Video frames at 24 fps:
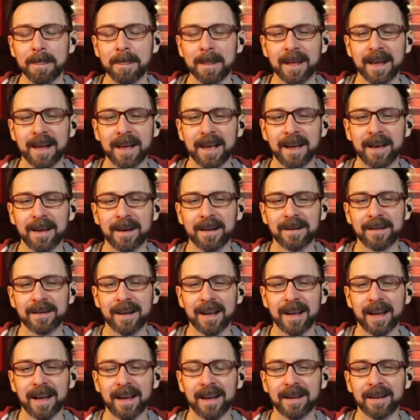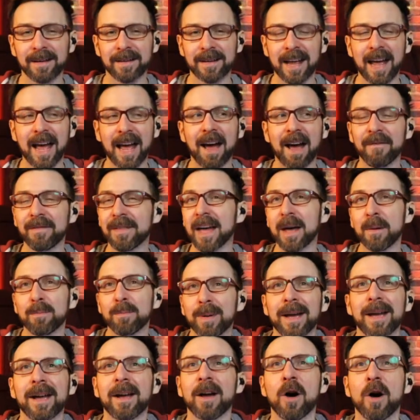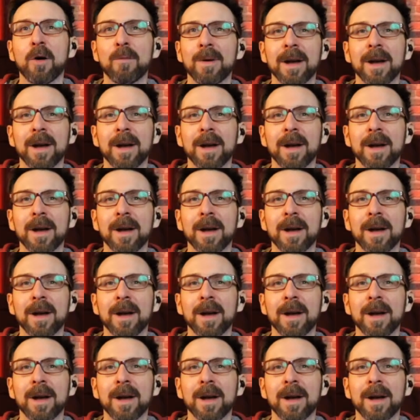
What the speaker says: and have that pay all my